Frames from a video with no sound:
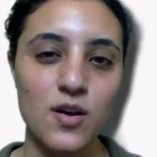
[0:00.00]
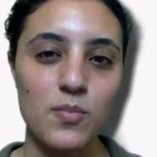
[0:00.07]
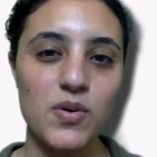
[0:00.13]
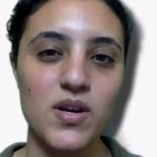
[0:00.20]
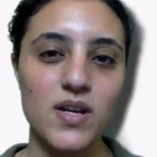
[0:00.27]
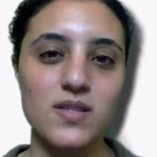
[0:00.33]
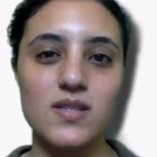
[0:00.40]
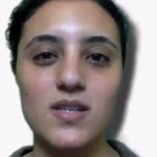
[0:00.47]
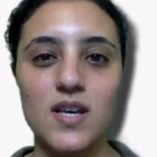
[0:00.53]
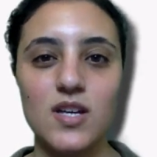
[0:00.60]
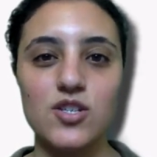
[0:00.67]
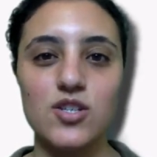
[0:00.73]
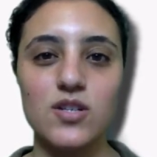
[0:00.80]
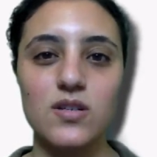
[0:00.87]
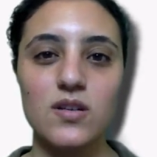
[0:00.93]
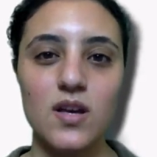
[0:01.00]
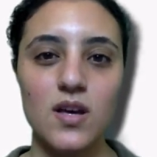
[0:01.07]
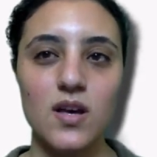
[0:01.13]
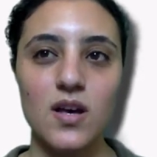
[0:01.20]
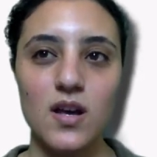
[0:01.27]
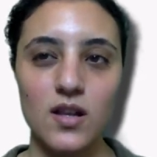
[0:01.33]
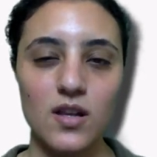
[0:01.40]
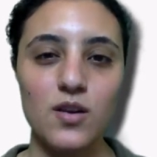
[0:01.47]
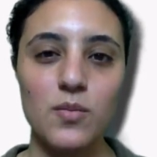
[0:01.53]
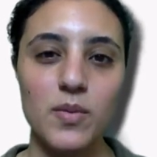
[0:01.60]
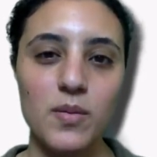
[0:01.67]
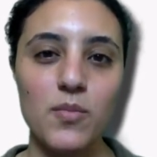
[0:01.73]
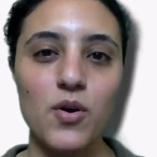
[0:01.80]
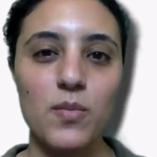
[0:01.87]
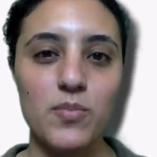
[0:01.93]
pronunciation a little bit
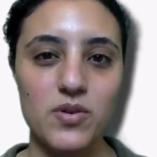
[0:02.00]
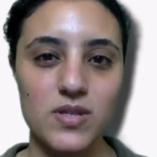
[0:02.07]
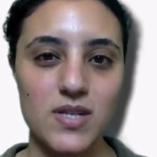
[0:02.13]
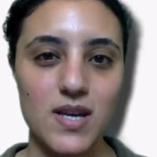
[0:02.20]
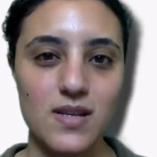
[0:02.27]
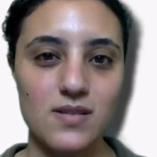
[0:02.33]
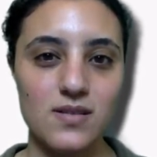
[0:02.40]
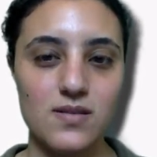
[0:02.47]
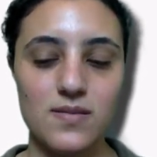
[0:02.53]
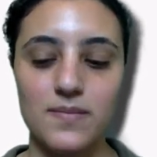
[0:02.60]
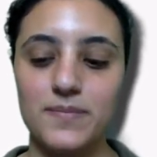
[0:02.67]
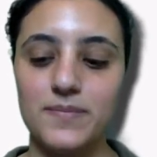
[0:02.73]
more precise.